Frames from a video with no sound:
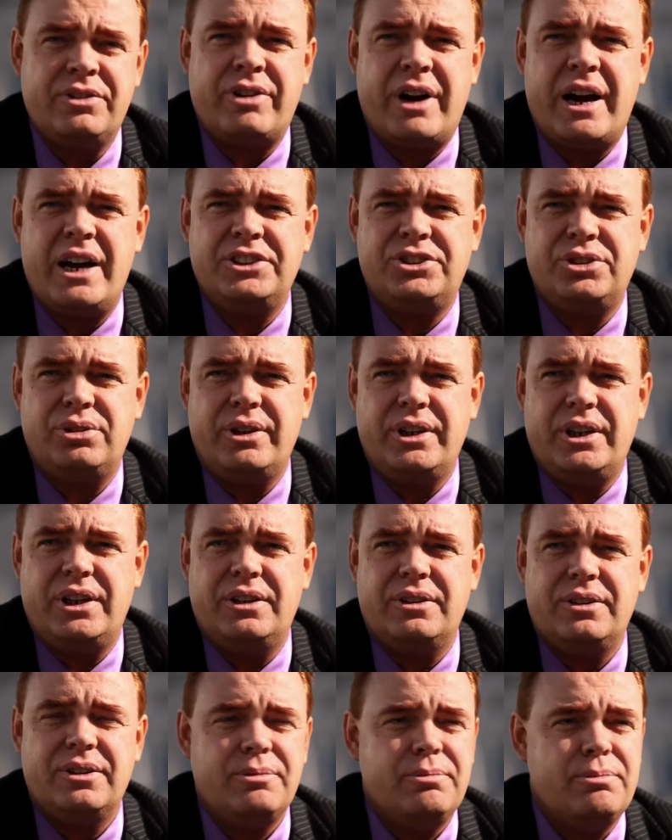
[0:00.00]
gradually
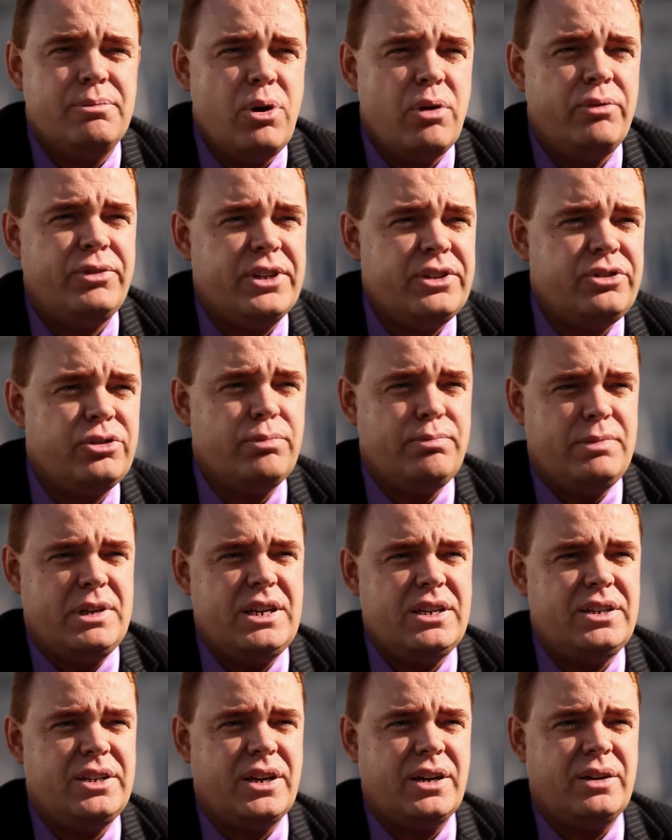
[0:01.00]
moved into
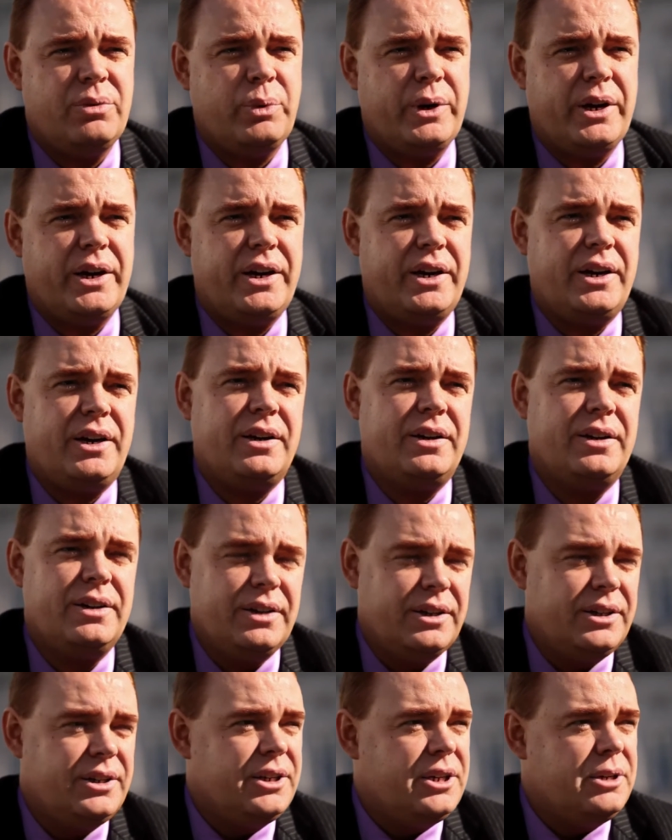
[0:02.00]
media where
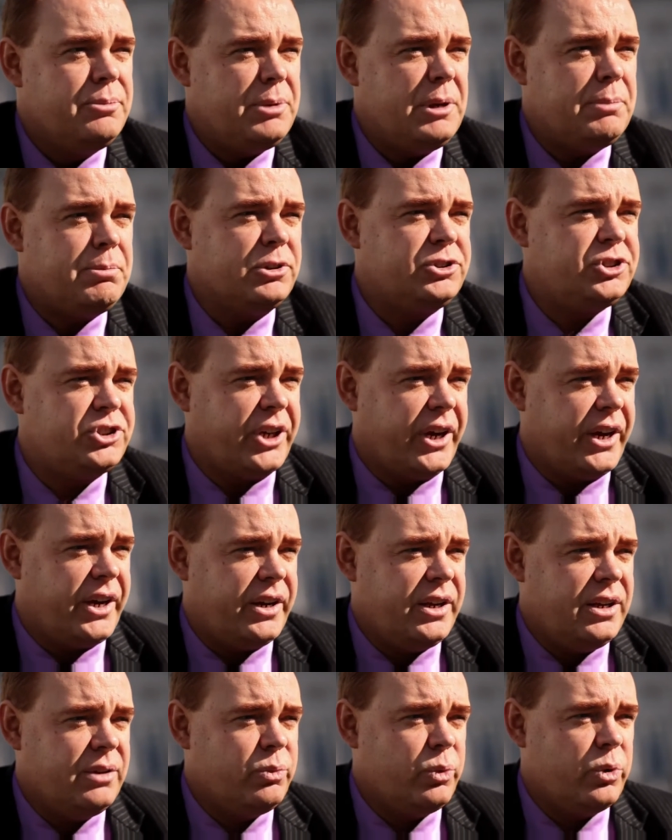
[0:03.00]
people sharing